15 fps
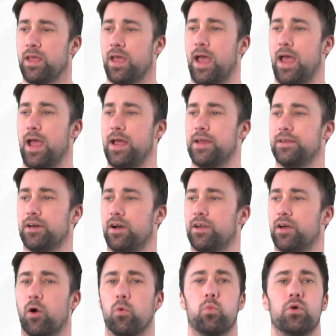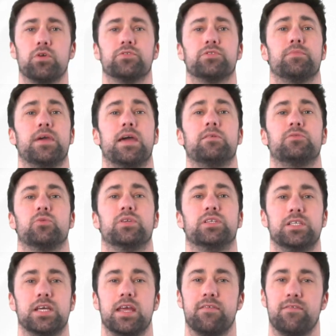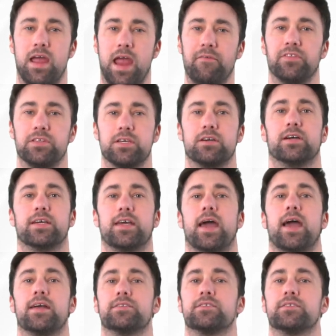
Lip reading: And I want to be able to achieve everything I can.